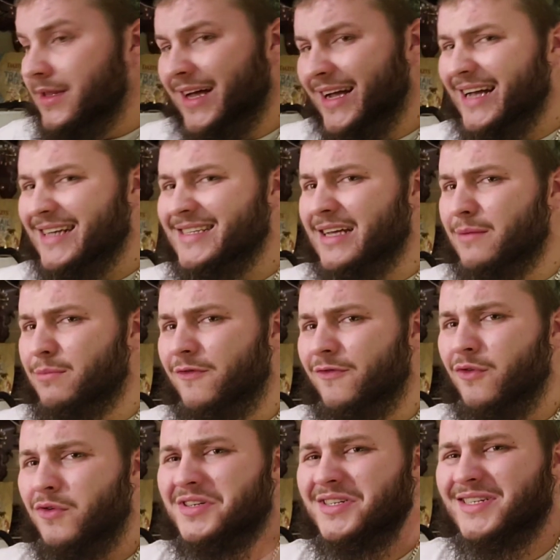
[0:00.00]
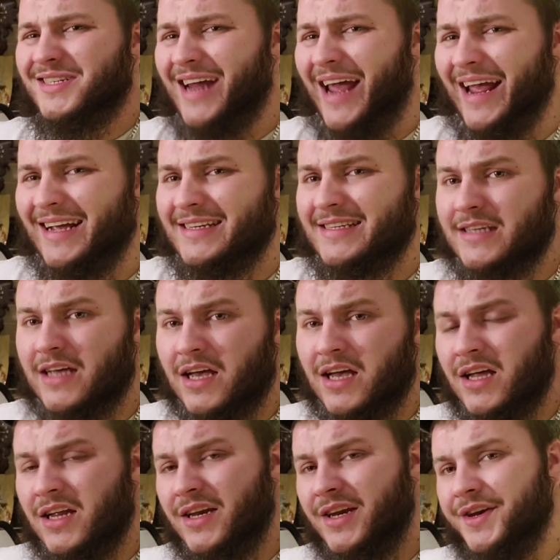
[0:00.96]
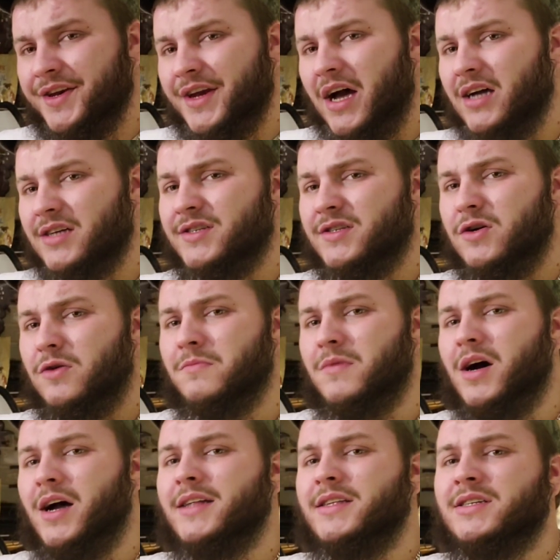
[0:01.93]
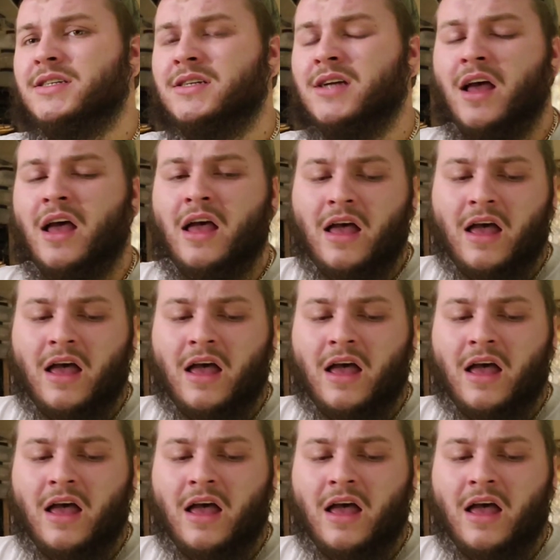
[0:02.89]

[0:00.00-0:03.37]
Like I said before, snakes, not so much.